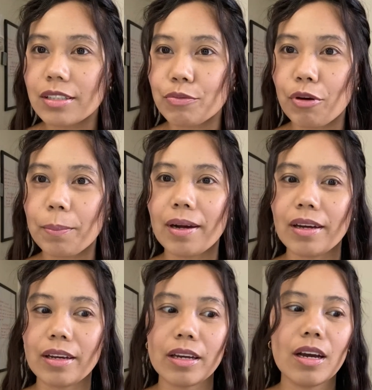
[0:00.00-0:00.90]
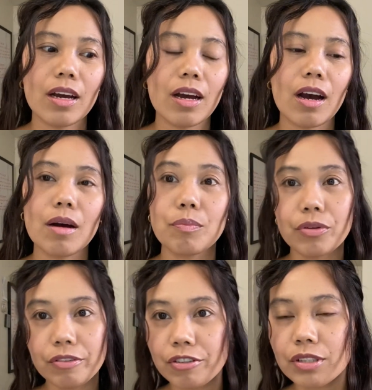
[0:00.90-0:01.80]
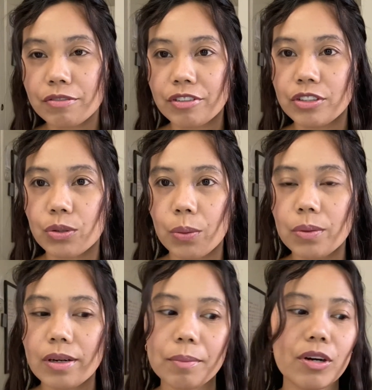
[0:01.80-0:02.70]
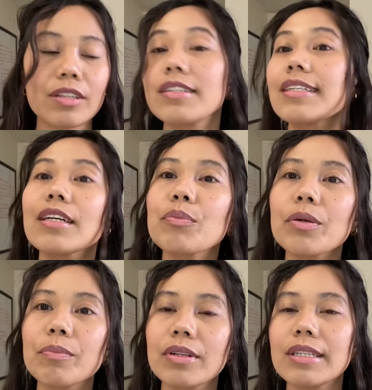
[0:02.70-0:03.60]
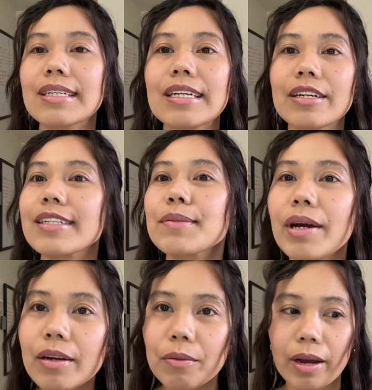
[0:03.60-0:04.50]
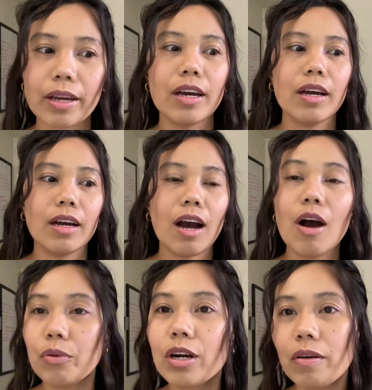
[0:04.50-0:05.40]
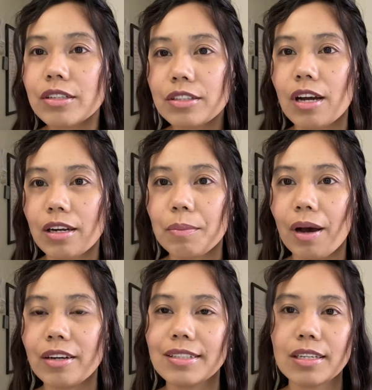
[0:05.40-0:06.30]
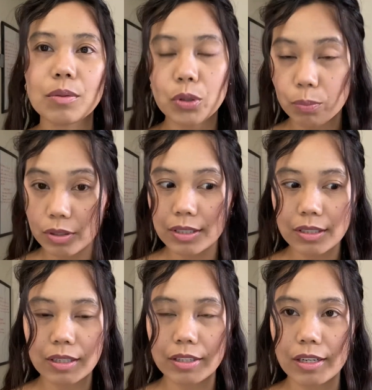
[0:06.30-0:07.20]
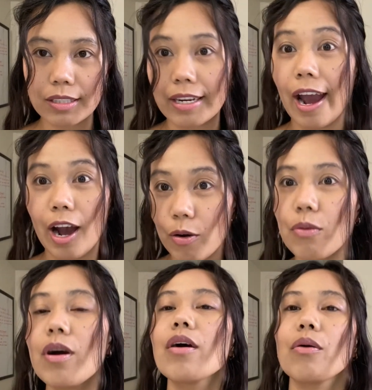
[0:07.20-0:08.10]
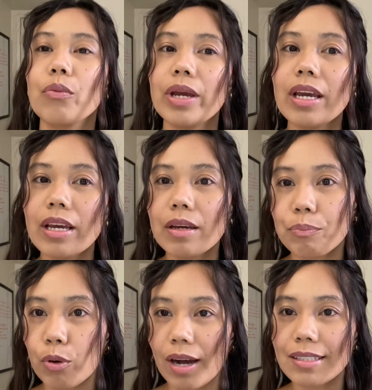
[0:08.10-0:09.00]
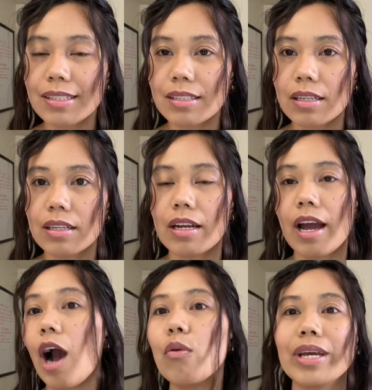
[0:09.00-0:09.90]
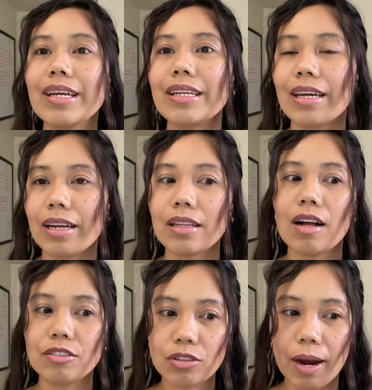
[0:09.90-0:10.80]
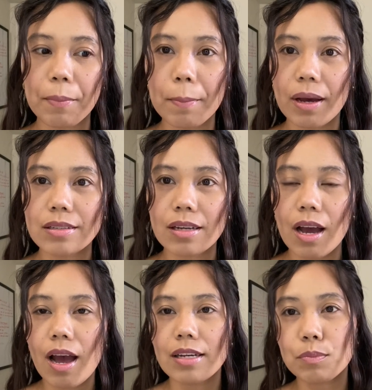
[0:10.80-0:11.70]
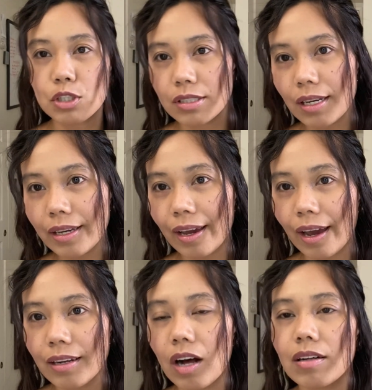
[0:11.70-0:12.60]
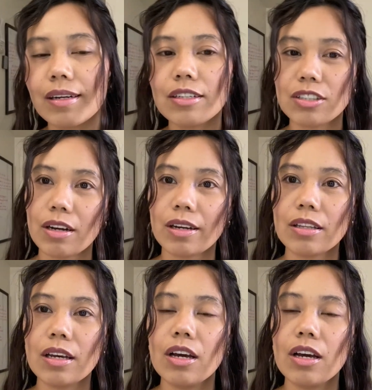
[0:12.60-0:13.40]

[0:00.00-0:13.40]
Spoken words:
from my previous video about the Singapore police clearance. By the way, we're going to talk about Singapore police clearance and how we process it and how we can get it. I'll try my best as much as I can. I'm gonna talk it